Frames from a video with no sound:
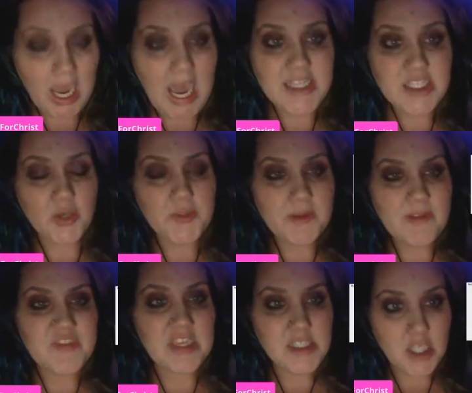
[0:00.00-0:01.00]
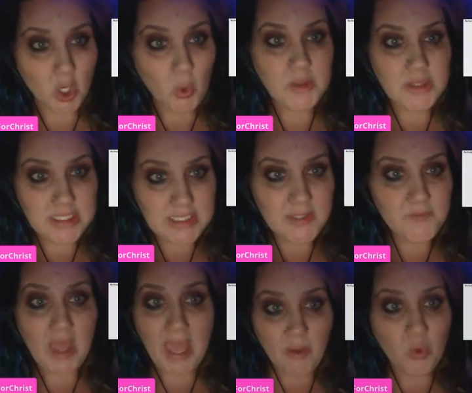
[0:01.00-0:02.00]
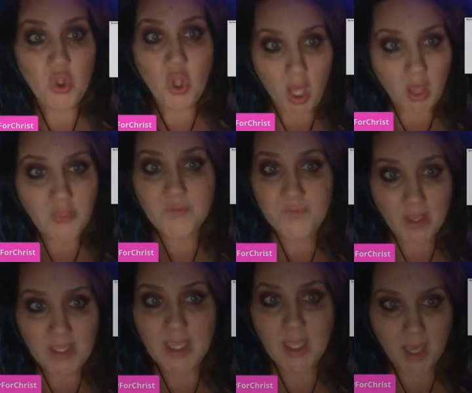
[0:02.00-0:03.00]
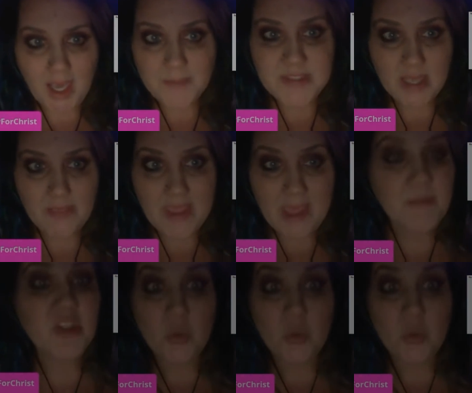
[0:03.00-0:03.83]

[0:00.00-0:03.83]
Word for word: I told them if they don't leave, I will call the fucking cops on them.